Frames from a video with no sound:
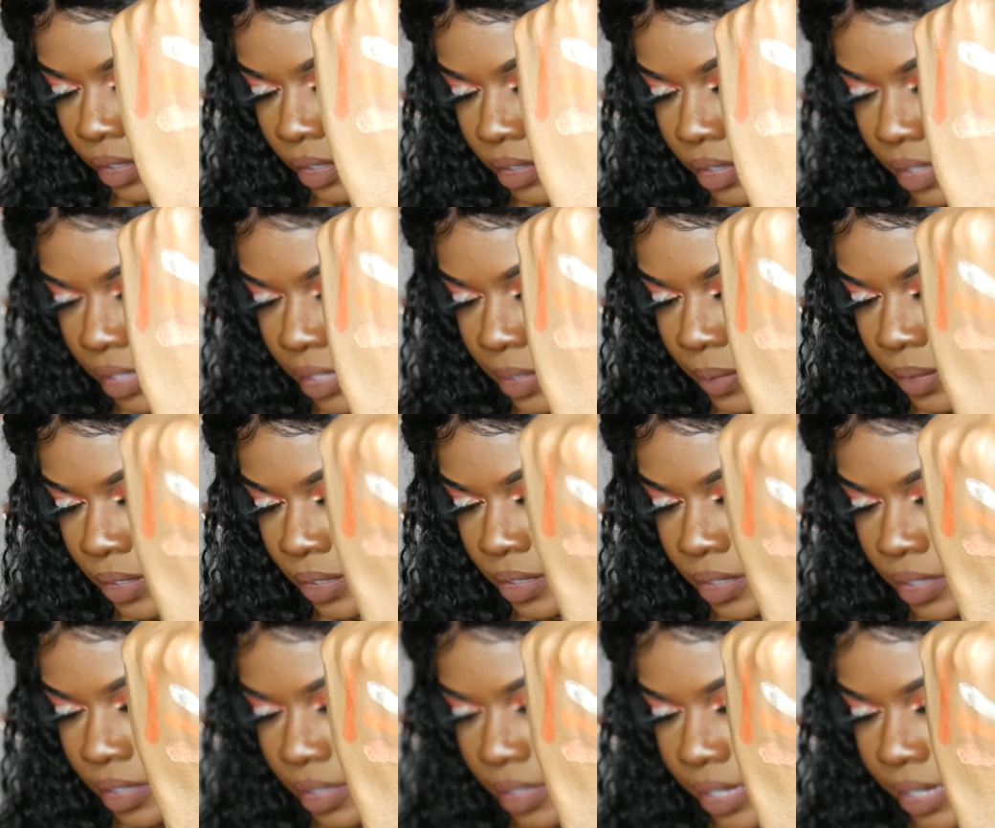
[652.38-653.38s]
So that's what those
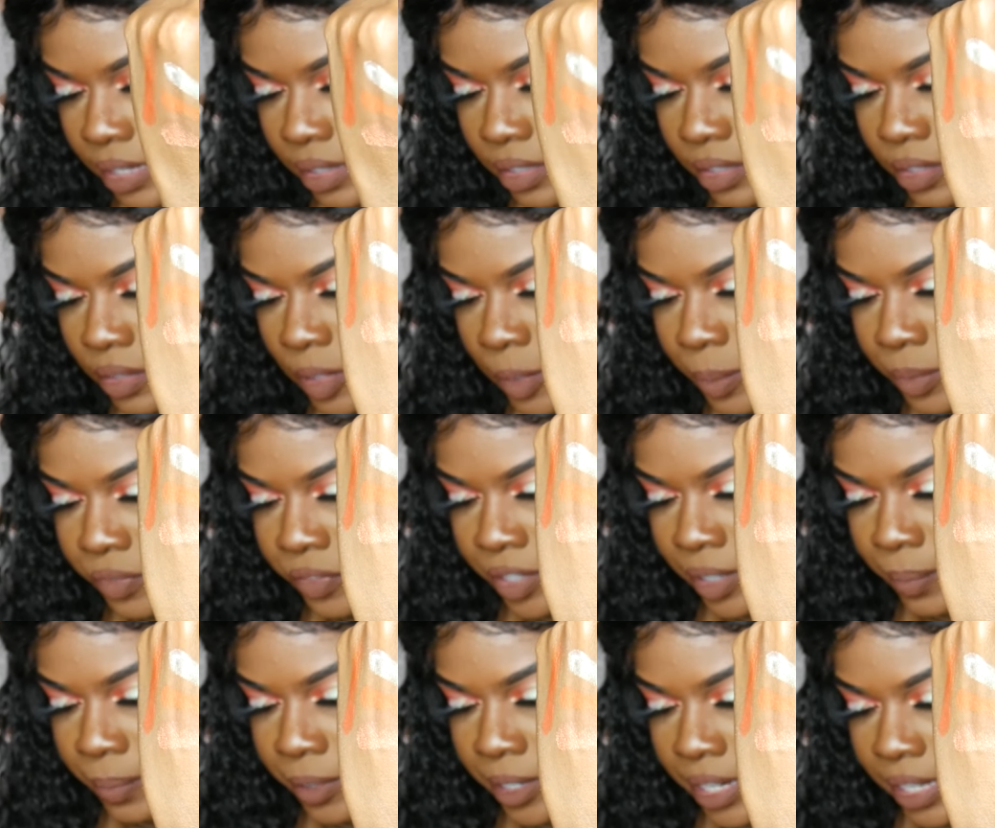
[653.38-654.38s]
look like. They're super
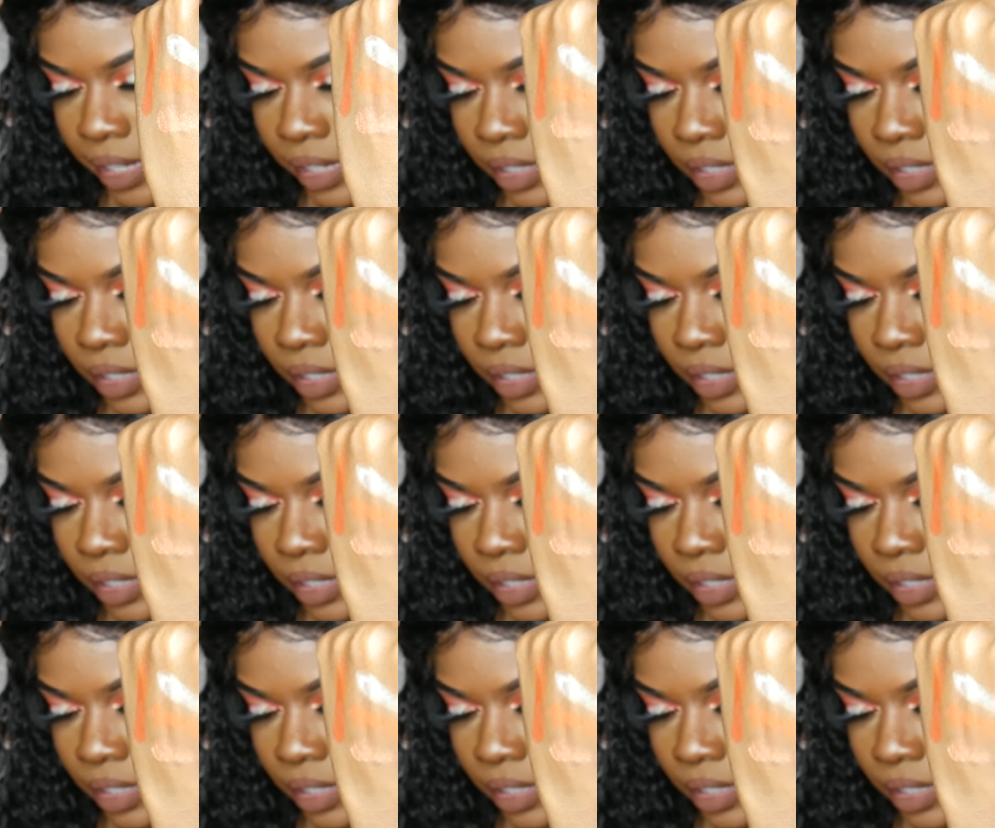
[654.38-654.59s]
freaking pretty.